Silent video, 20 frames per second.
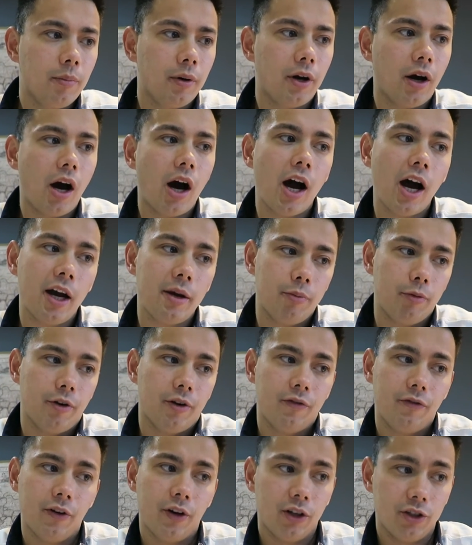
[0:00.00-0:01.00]
but a
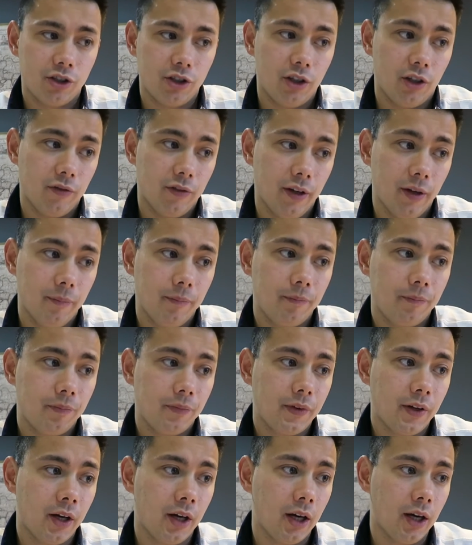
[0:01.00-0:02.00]
hybrid version of it.
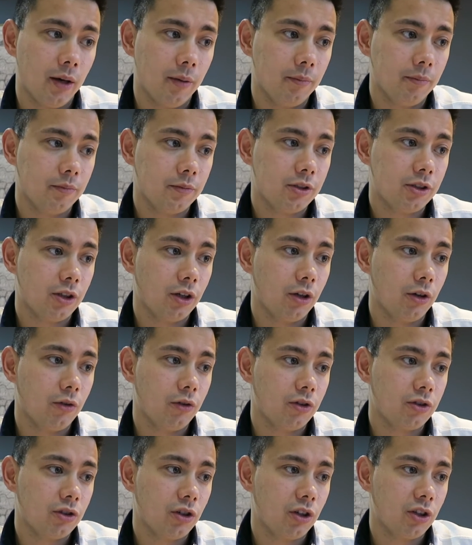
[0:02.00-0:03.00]
So
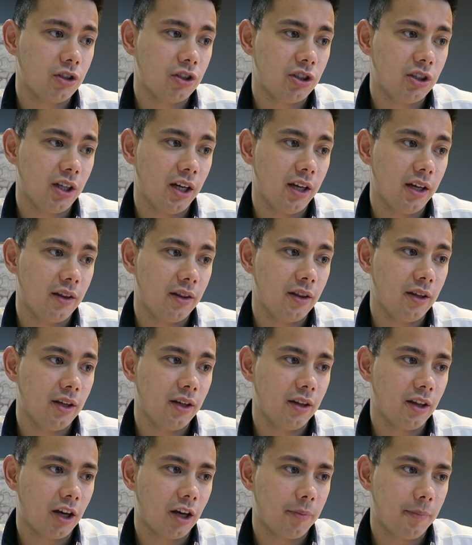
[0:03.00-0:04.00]
the solid state,
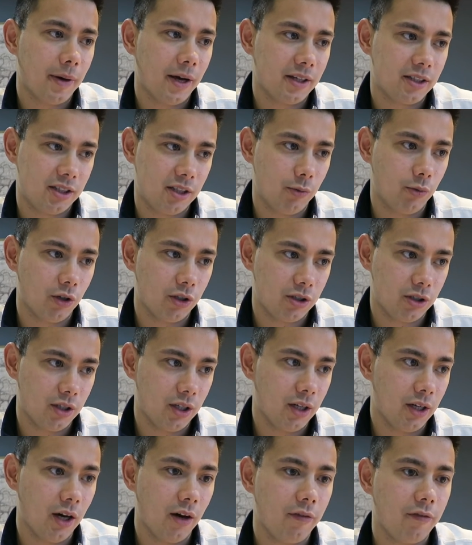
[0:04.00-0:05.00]
the capacity
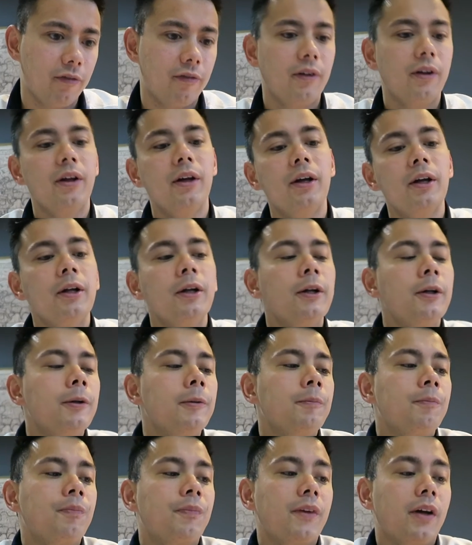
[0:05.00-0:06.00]
wasn't enough
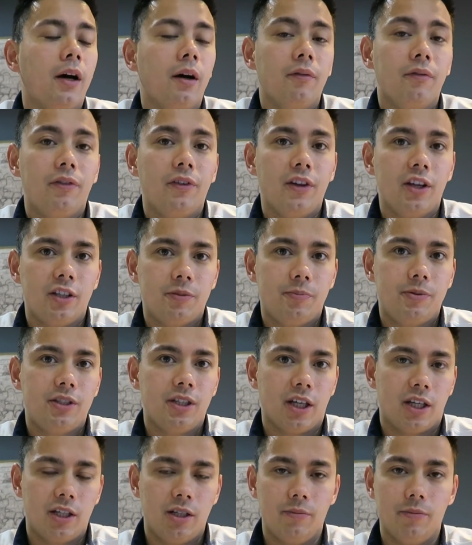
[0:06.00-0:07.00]
for this
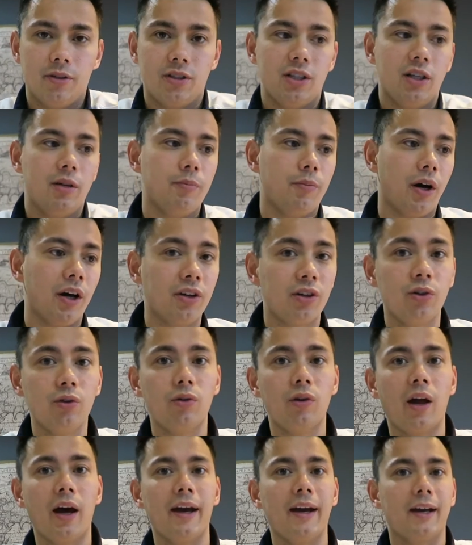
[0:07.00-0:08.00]
particular machine, but I do
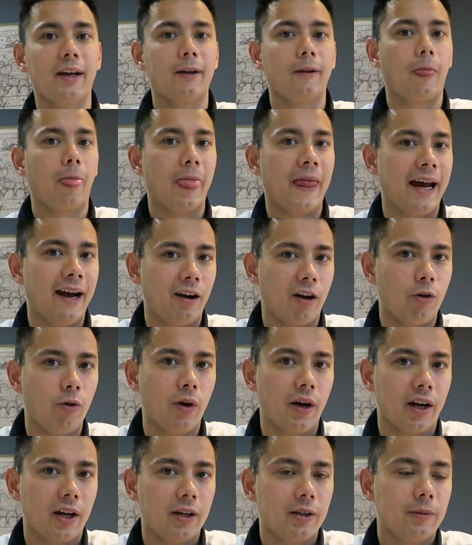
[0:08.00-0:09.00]
like how
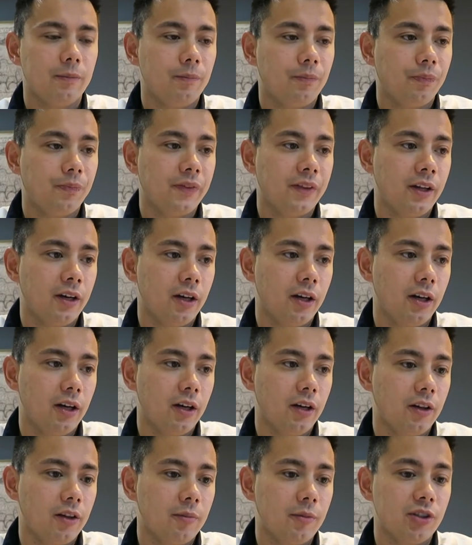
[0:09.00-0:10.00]
quick
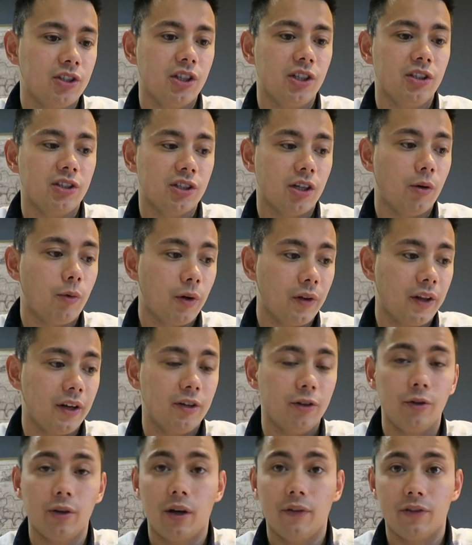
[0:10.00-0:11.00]
the machines are when they
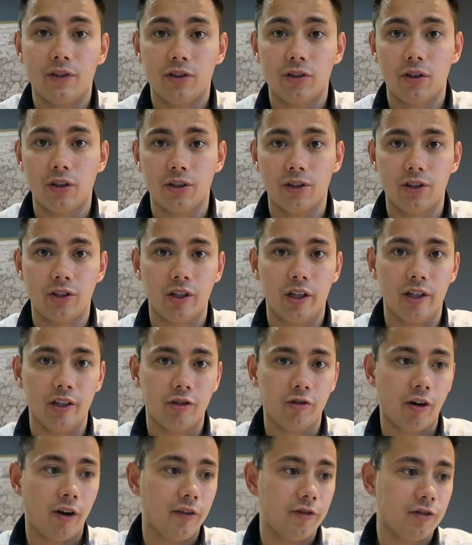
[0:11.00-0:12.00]
do have a solid state
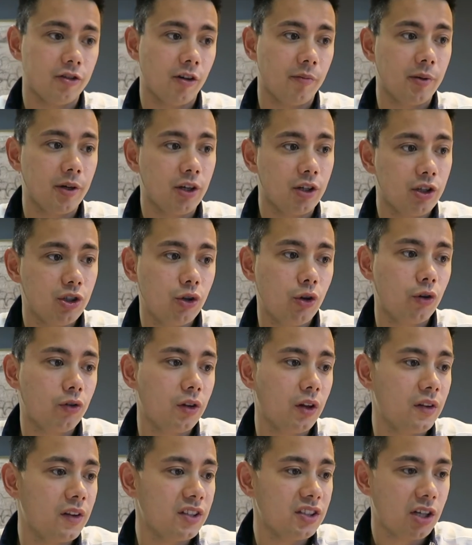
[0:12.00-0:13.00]
drive. So I've been assured
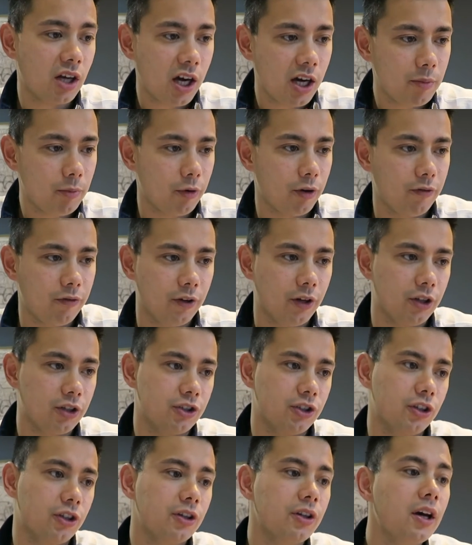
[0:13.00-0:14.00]
that this hybrid
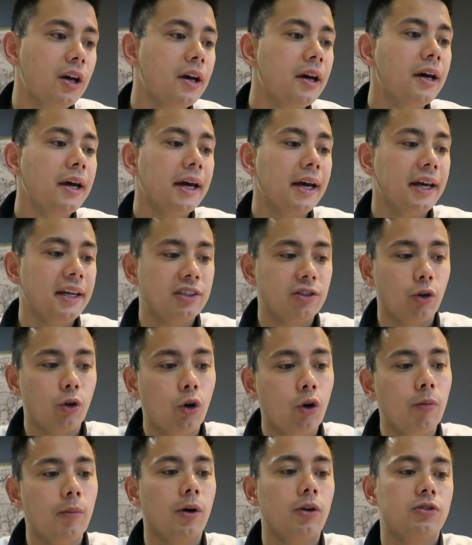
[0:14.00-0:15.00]
version is
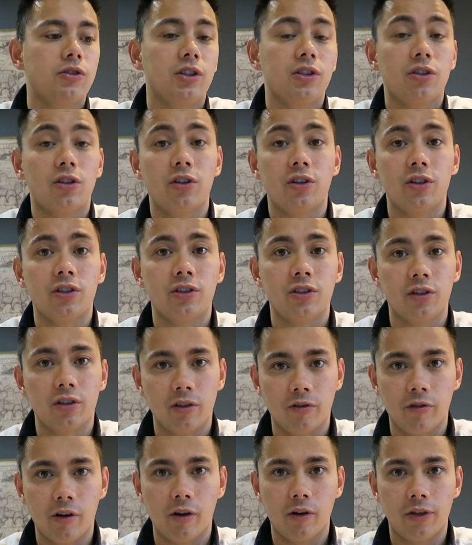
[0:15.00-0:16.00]
almost as good as
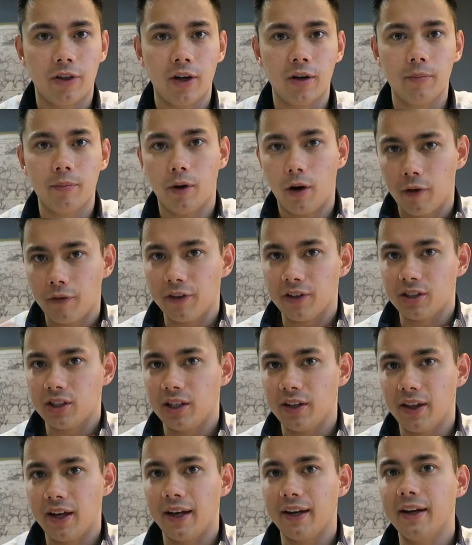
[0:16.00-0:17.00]
the real thing, but
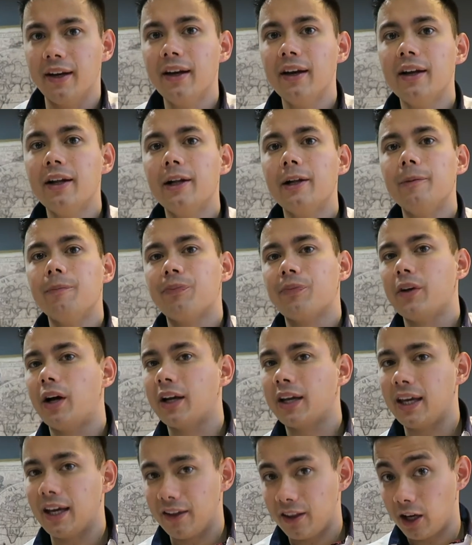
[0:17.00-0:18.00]
obviously then
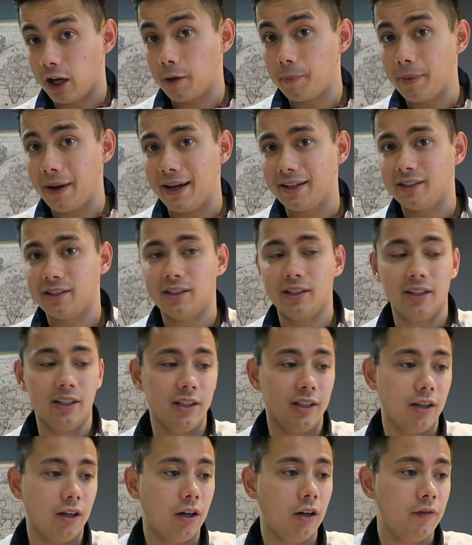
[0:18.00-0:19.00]
I get the
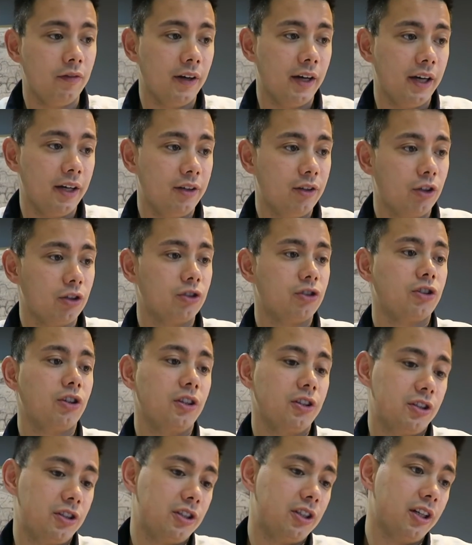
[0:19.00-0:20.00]
capacity of a
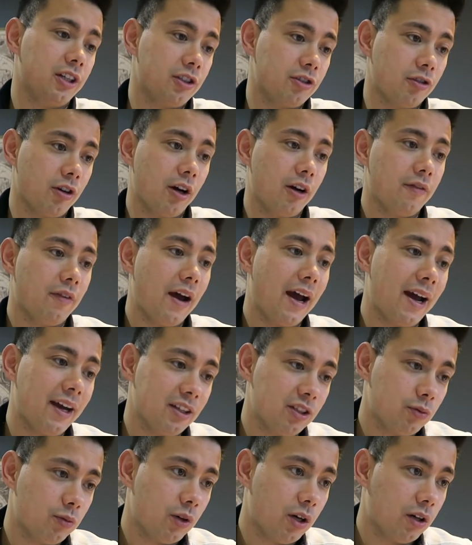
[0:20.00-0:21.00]
non-solid state drive
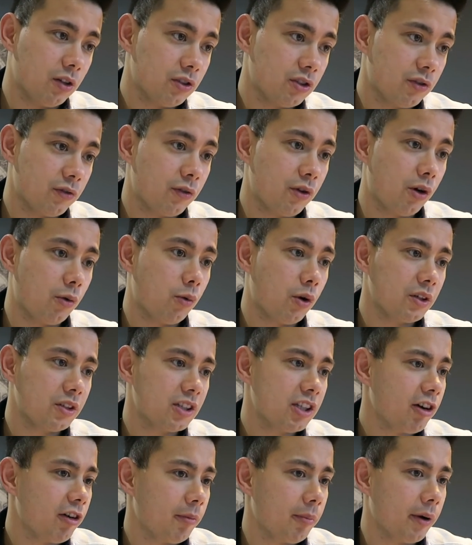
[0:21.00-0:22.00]
as well. So I've got
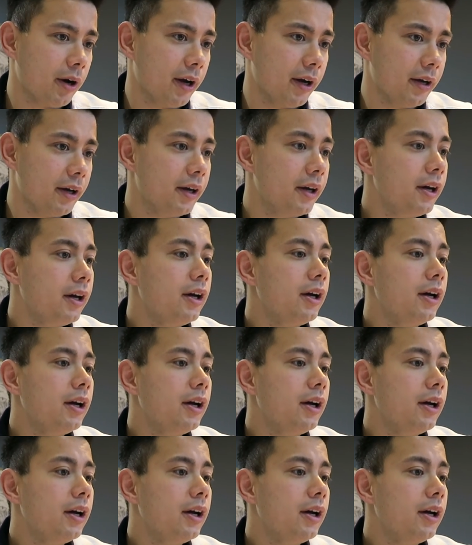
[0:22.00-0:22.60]
1 terabyte